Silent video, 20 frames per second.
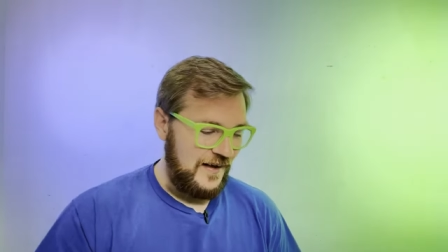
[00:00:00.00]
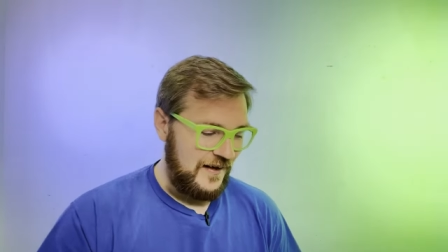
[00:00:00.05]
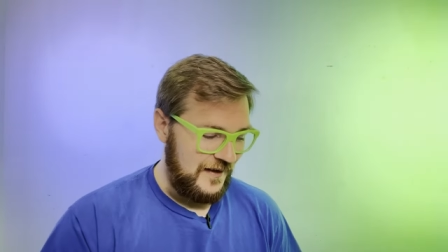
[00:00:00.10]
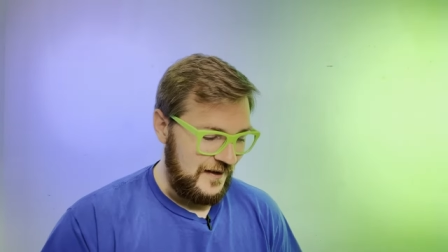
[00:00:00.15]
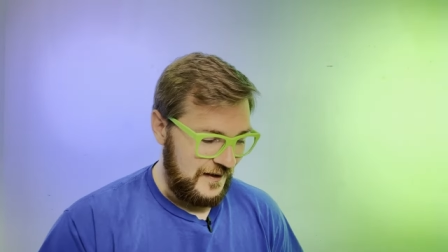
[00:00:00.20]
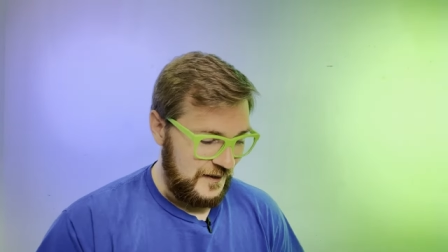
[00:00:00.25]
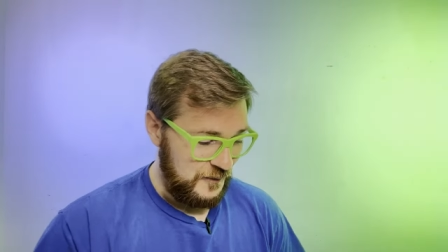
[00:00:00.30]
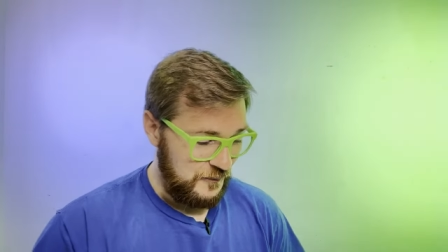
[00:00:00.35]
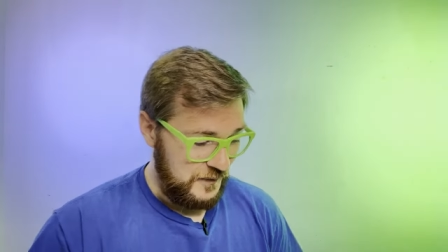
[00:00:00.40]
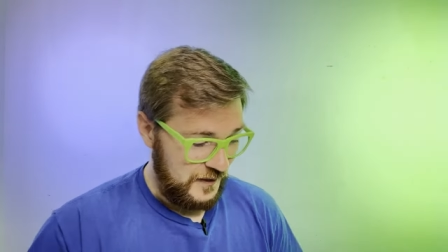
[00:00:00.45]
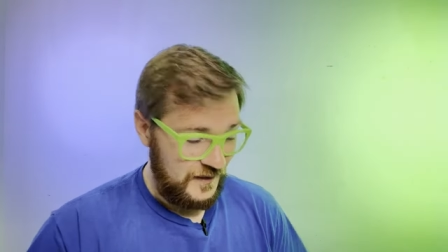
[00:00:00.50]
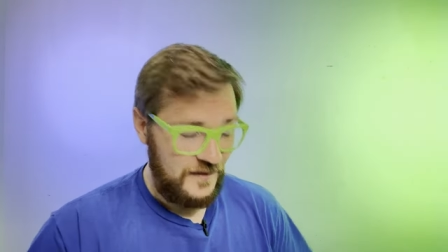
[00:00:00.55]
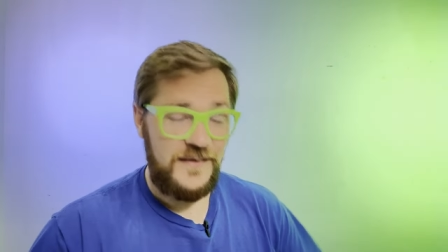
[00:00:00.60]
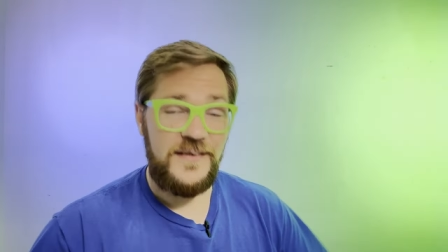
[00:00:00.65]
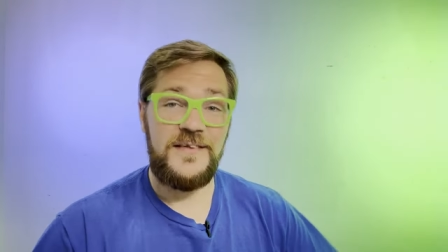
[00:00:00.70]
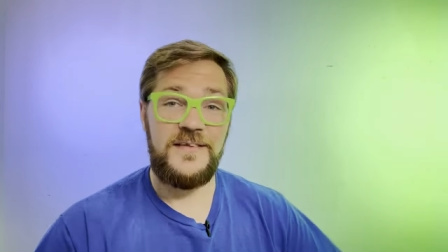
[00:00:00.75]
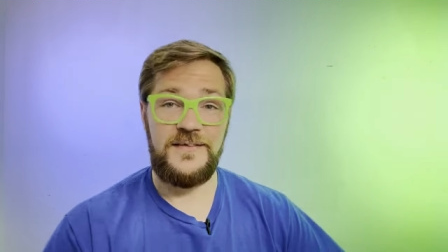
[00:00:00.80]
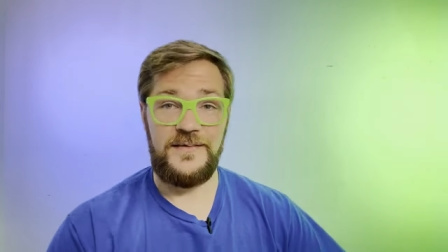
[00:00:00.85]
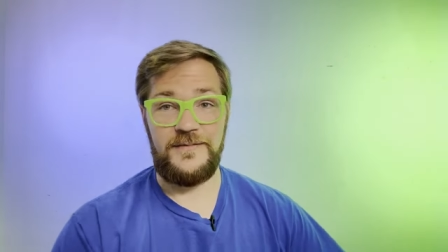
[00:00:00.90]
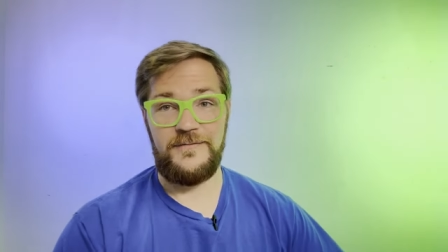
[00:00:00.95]
Well,
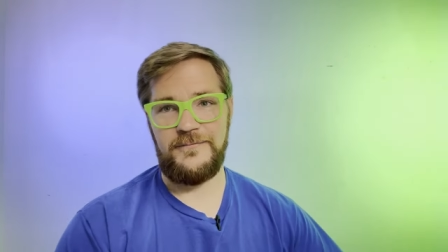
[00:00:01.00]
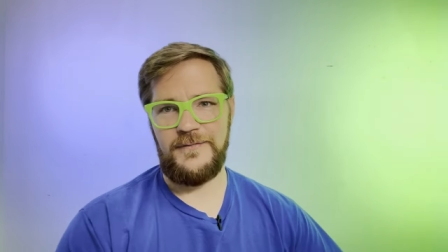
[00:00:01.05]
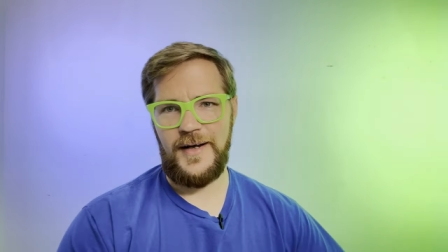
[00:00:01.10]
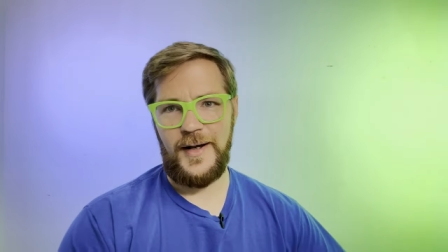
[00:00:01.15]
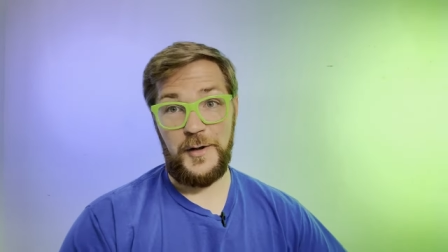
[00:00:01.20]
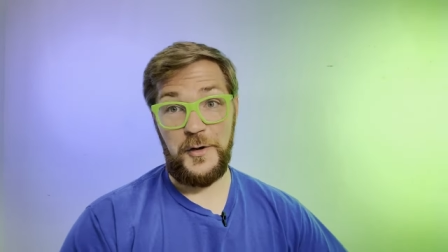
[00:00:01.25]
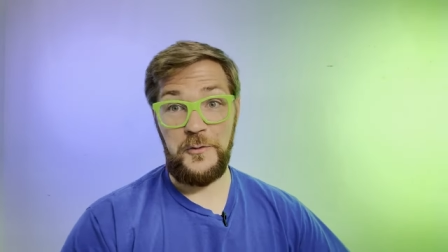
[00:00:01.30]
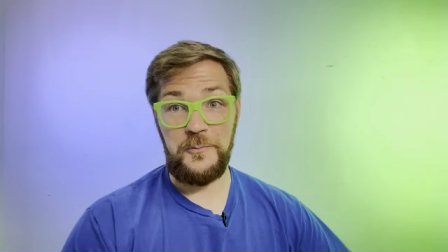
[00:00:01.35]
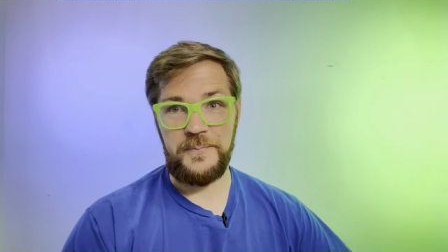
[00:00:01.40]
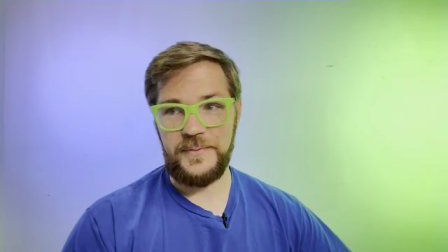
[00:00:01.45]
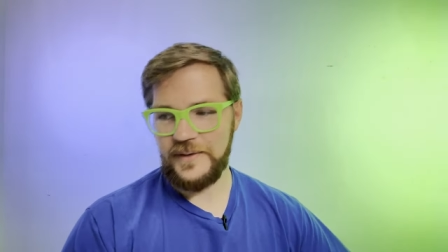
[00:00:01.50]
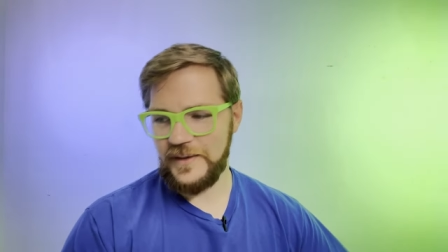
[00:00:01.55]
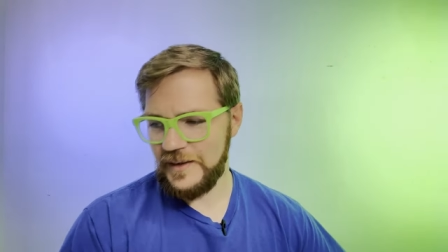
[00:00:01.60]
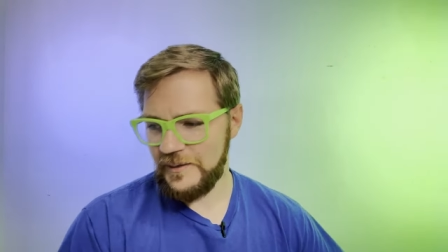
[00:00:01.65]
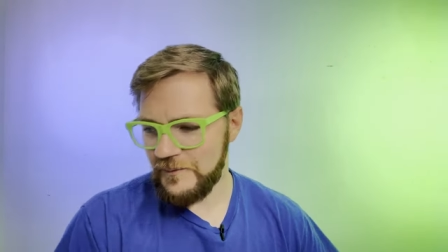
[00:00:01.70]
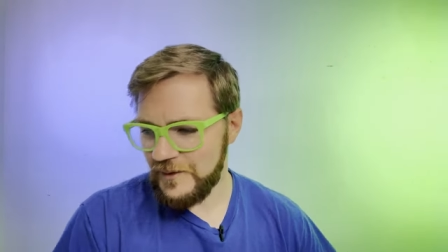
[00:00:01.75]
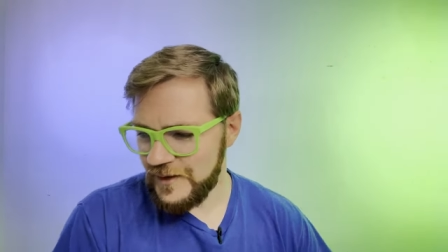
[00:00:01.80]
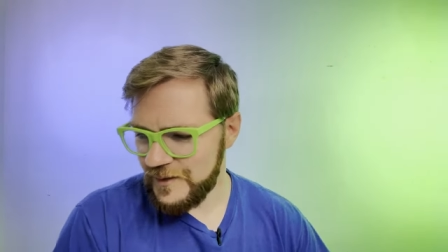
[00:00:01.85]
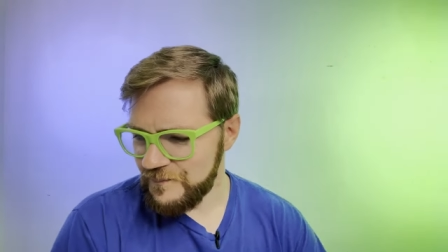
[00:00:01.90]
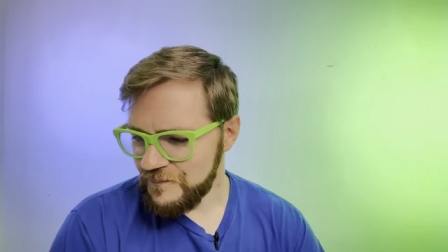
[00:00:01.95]
I hope
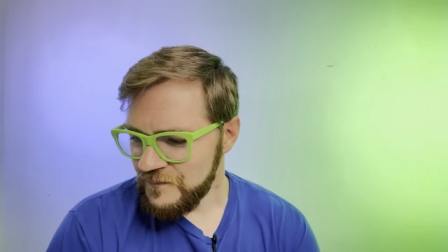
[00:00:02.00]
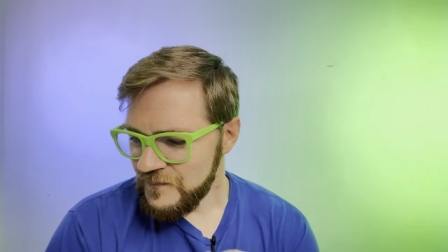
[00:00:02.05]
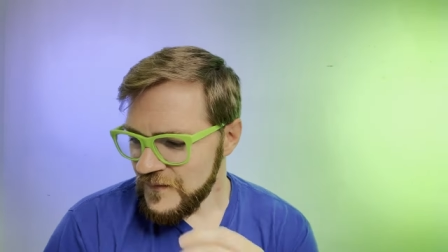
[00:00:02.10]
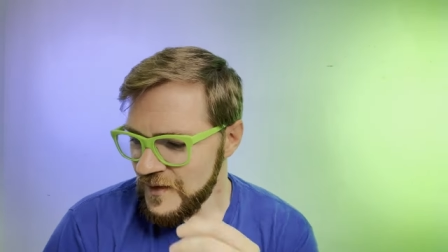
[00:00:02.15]
anyway.